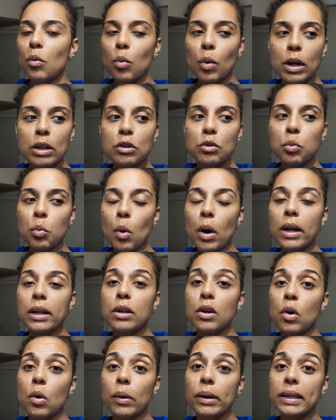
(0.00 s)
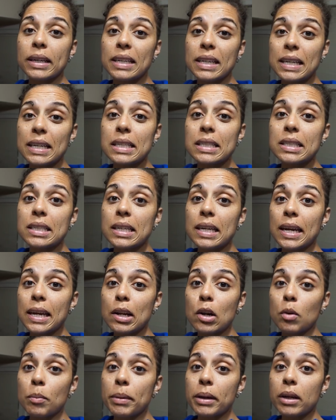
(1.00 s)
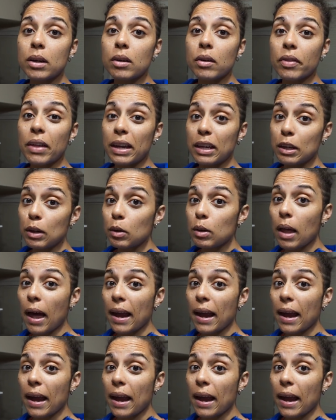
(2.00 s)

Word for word: what's one quick and easy keto meal that you